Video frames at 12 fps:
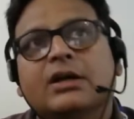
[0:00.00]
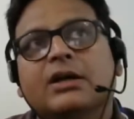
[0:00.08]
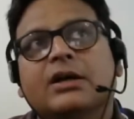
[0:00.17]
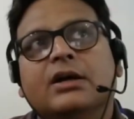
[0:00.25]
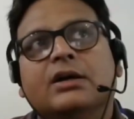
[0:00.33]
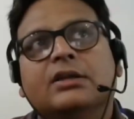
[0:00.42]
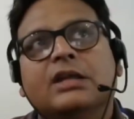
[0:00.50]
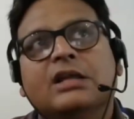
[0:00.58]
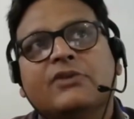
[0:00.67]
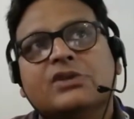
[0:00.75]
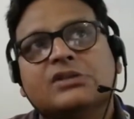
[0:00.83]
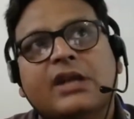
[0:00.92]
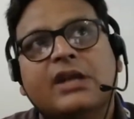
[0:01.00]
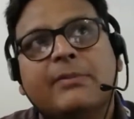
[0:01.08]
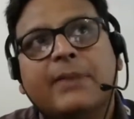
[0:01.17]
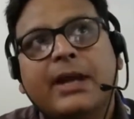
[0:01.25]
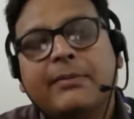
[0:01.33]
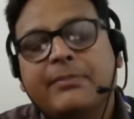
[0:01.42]
that was read
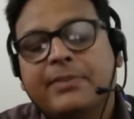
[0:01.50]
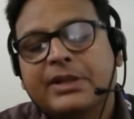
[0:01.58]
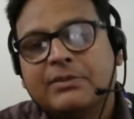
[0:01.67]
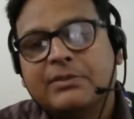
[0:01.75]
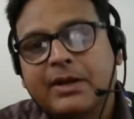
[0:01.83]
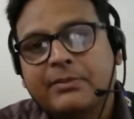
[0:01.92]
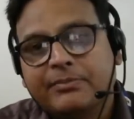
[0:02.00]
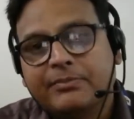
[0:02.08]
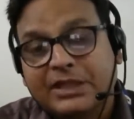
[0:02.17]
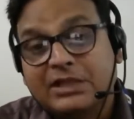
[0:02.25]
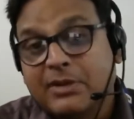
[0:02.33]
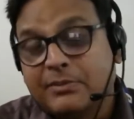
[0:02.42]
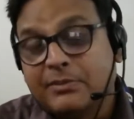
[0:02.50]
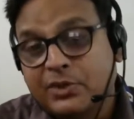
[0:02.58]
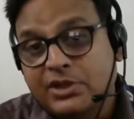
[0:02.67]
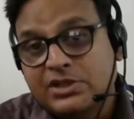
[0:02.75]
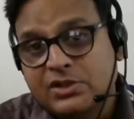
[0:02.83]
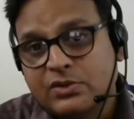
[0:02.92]
by Pratima
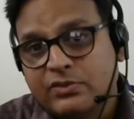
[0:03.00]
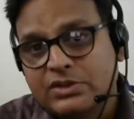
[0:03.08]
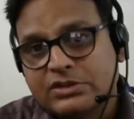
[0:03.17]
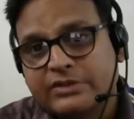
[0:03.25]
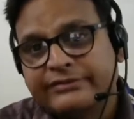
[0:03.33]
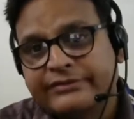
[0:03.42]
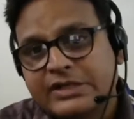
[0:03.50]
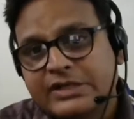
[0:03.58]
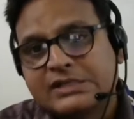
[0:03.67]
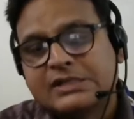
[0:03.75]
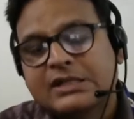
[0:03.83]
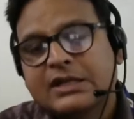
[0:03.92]
Puriji, who was the first